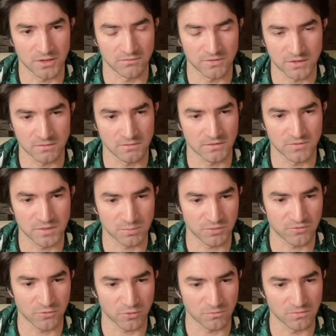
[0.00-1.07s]
If they if they
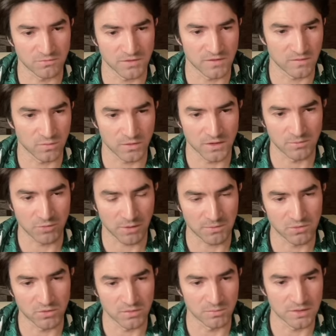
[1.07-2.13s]
perform this way, it probably
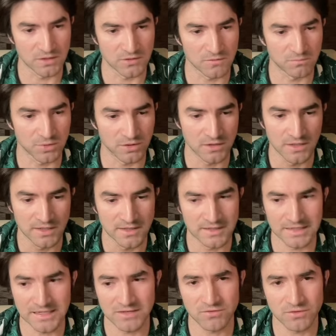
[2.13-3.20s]
wouldn't be good. But
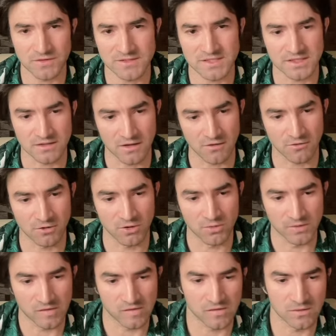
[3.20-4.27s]
even this scenario
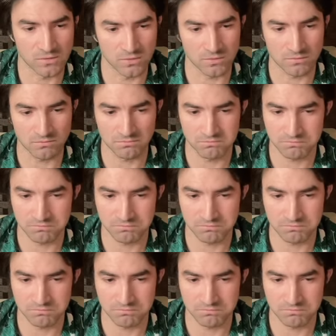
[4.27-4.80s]
is still